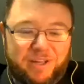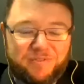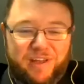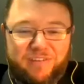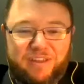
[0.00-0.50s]
much
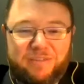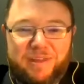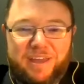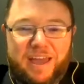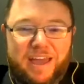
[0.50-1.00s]
for having
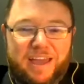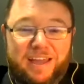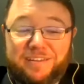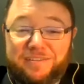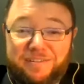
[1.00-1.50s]
me,
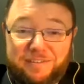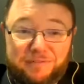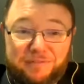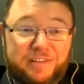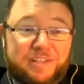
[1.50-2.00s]
and
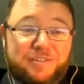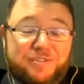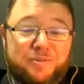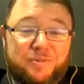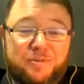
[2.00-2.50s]
greetings
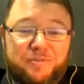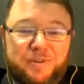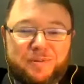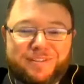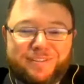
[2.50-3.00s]
to all the
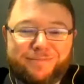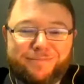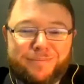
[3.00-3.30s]
viewers.